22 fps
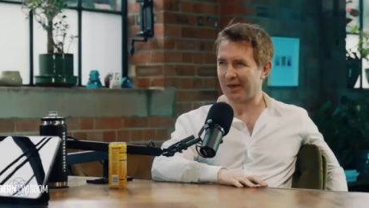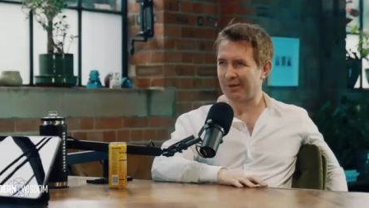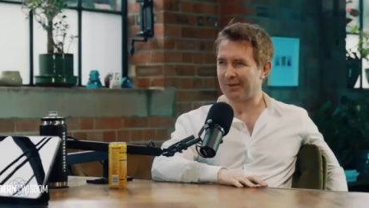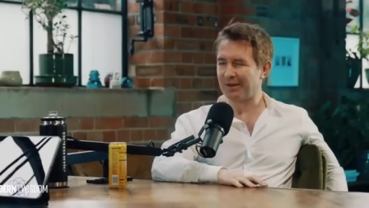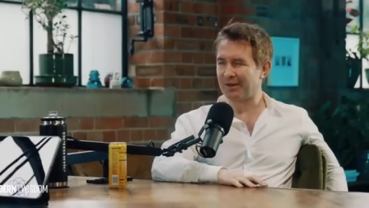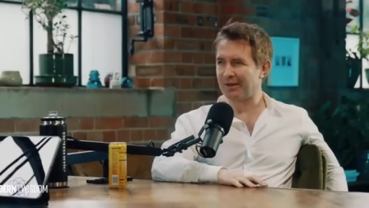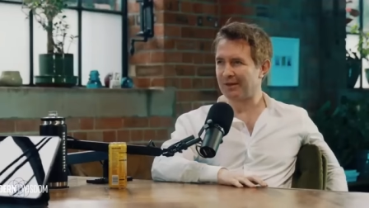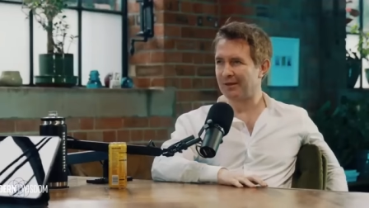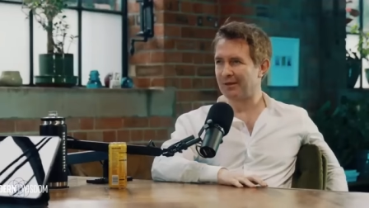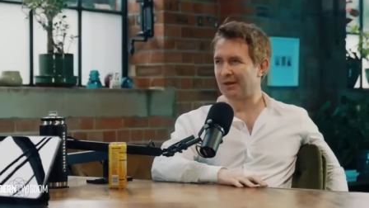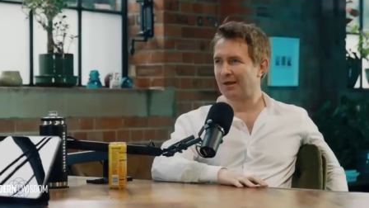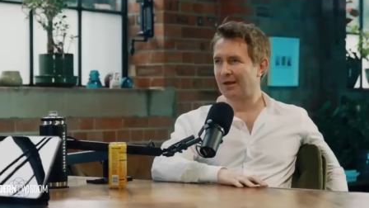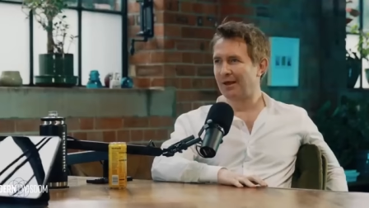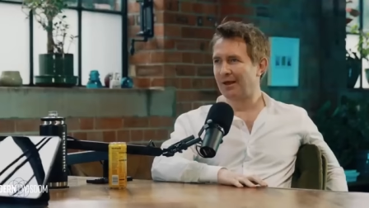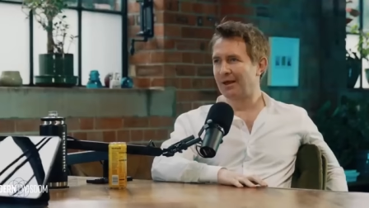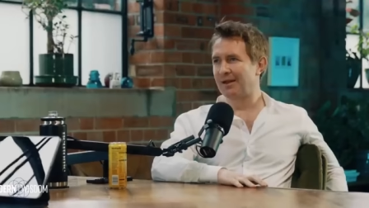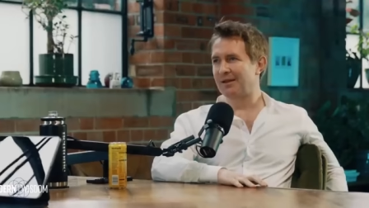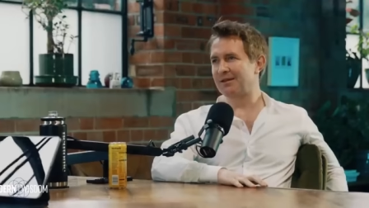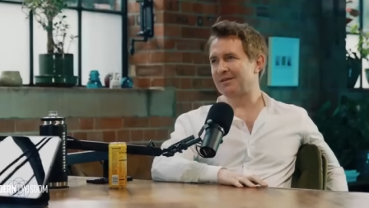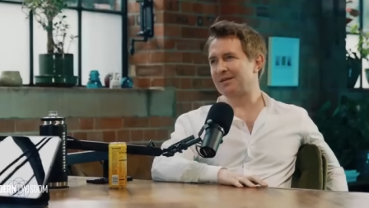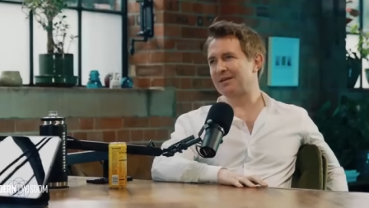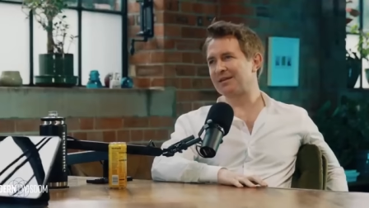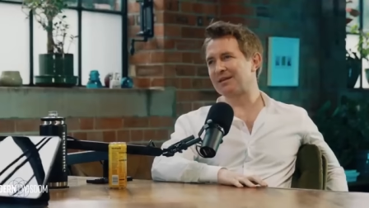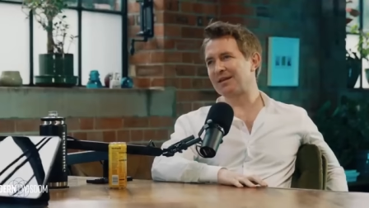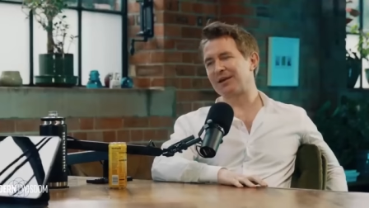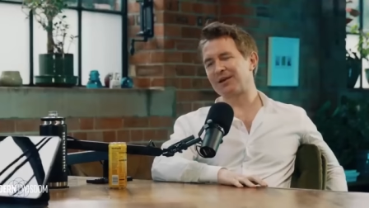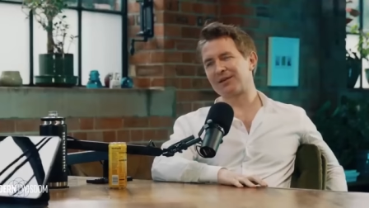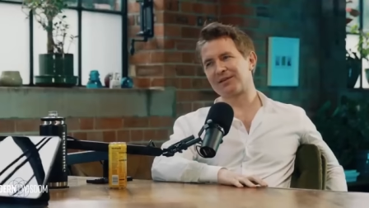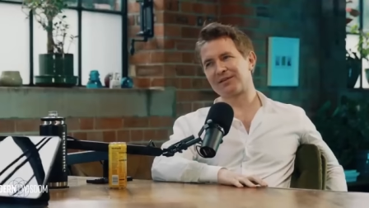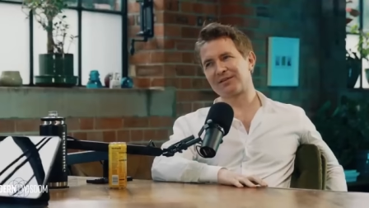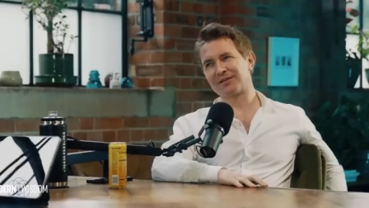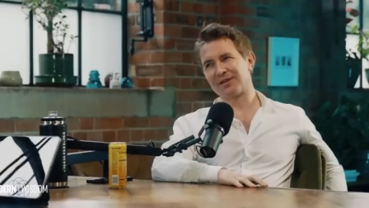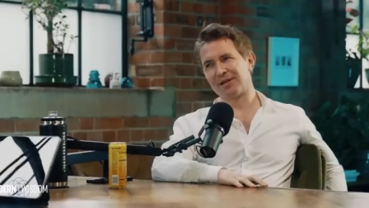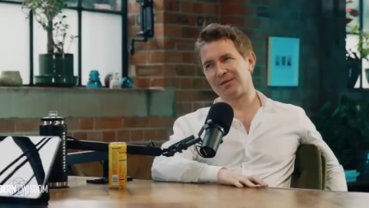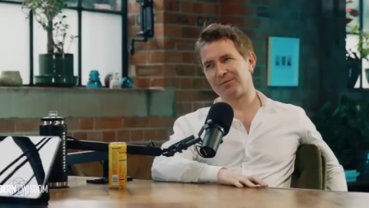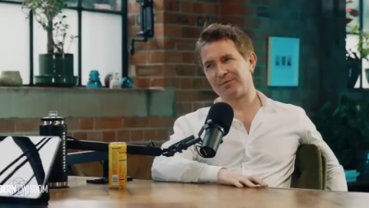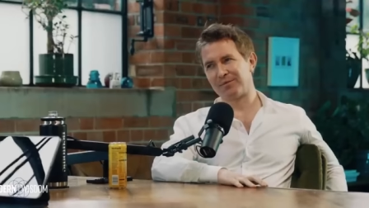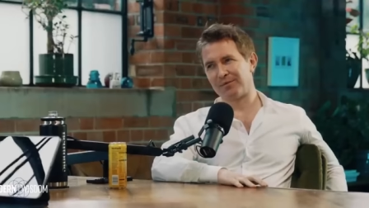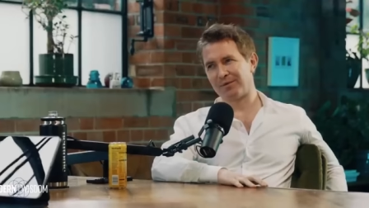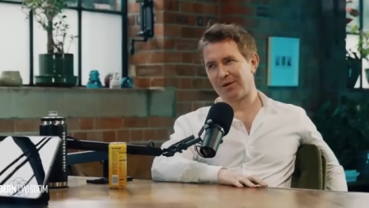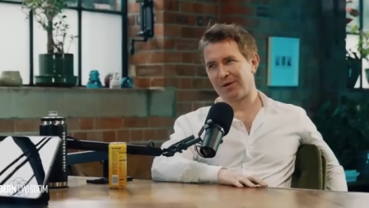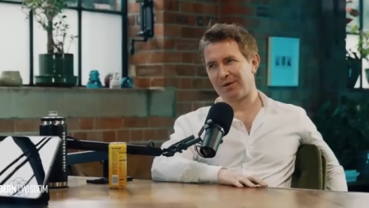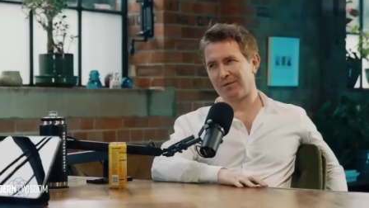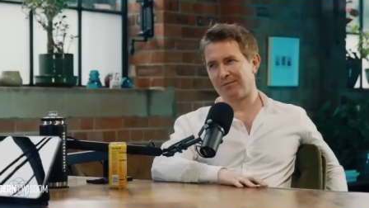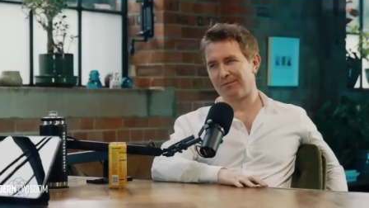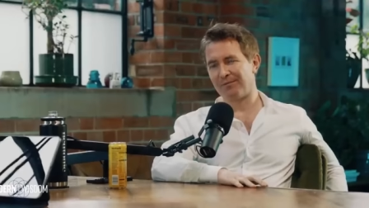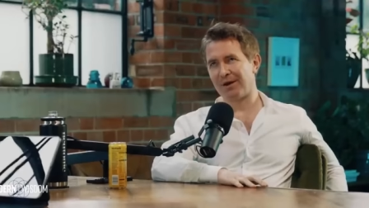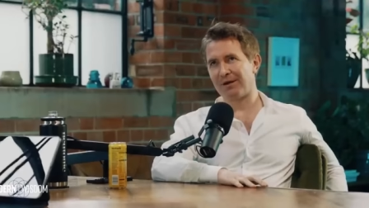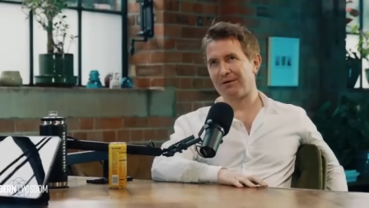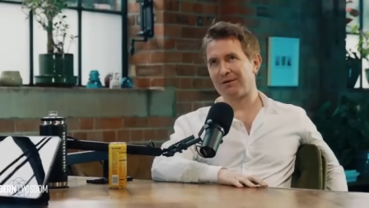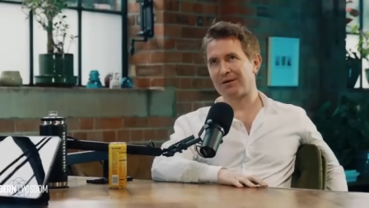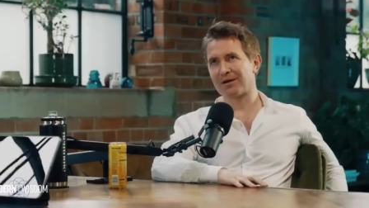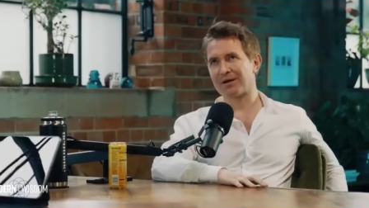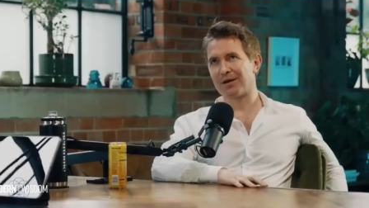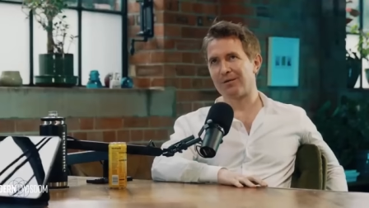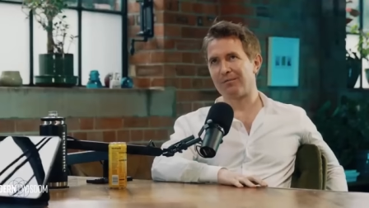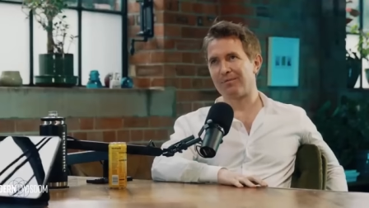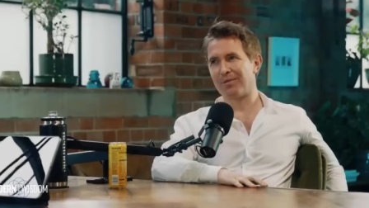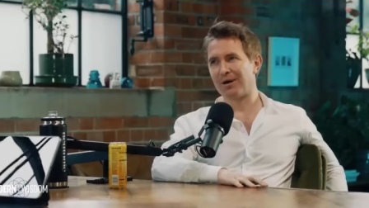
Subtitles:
I mean, this is like sub-Barack